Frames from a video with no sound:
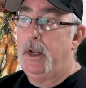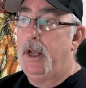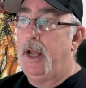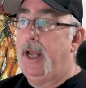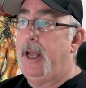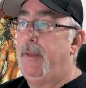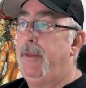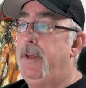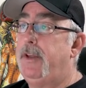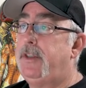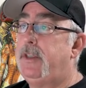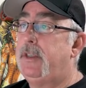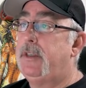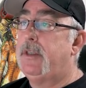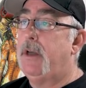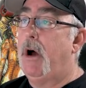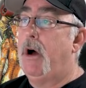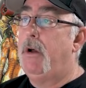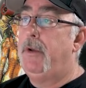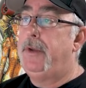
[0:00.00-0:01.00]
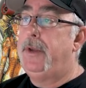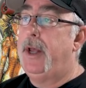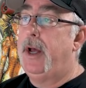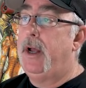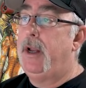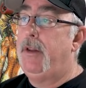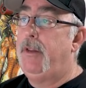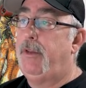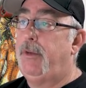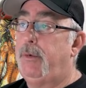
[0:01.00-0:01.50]
and this is all
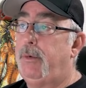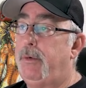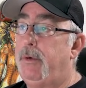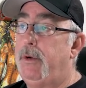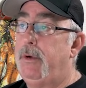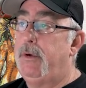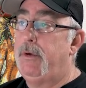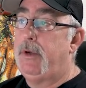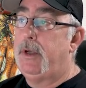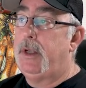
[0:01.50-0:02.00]
done through